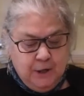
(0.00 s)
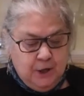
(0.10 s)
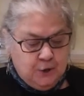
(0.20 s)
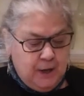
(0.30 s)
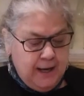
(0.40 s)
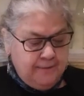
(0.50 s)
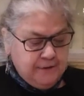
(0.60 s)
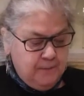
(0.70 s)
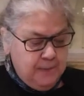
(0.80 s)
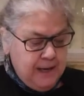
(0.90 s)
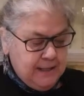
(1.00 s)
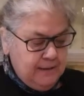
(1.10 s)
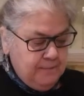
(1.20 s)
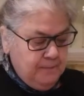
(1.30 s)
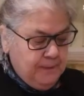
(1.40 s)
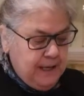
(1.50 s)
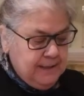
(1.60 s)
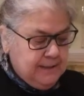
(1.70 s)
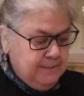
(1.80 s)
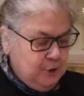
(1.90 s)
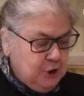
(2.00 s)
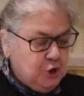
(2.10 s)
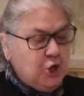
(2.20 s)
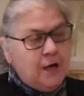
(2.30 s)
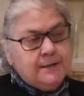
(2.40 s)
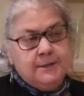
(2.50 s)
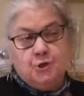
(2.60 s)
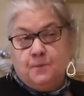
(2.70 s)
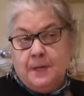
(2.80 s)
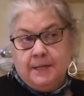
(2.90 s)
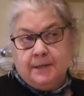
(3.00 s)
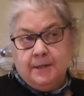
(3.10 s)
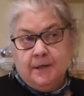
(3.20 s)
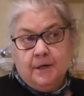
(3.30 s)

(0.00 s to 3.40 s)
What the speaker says: So I have some bacon and some just sausage meat.